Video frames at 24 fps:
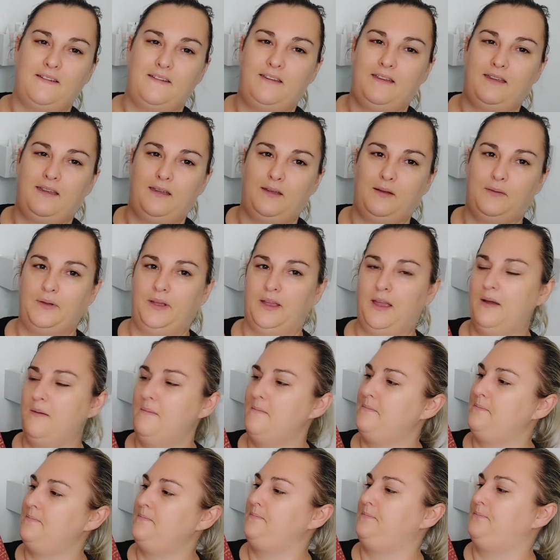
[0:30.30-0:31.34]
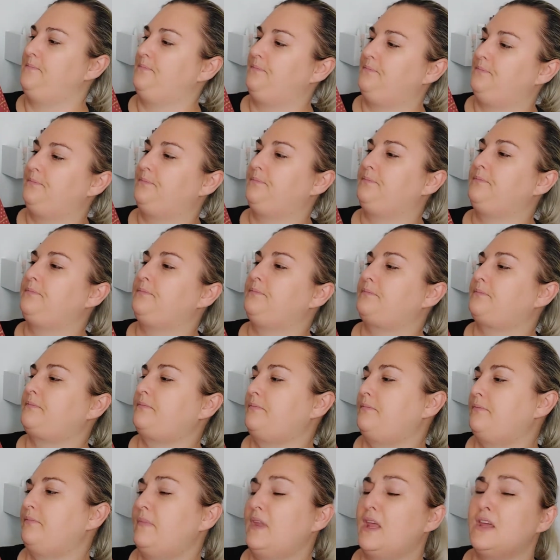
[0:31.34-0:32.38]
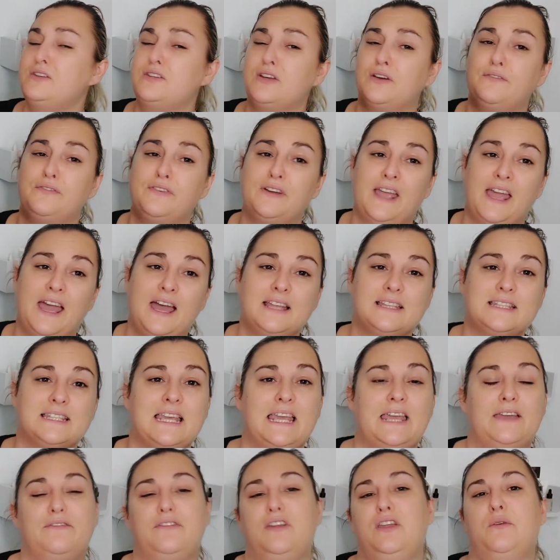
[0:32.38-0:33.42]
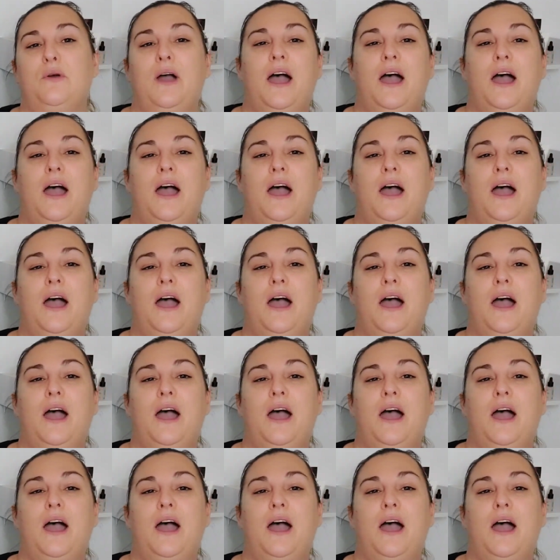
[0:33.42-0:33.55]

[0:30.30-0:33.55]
Here we go. Don't forget, if you